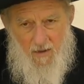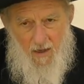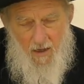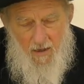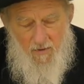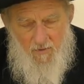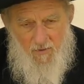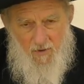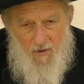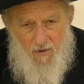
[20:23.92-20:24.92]
And
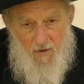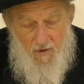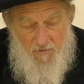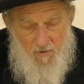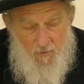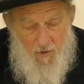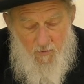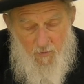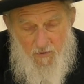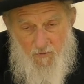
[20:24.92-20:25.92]
the country, of course,
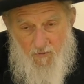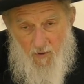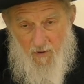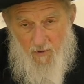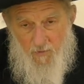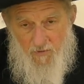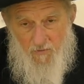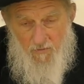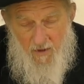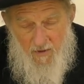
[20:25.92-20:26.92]
was euphoric. It was the
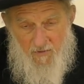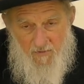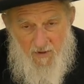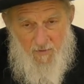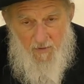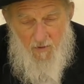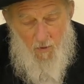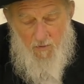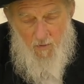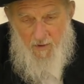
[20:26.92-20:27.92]
greatest victory in the
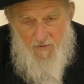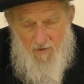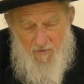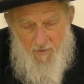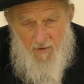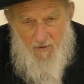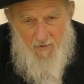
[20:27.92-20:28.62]
whole 20th century.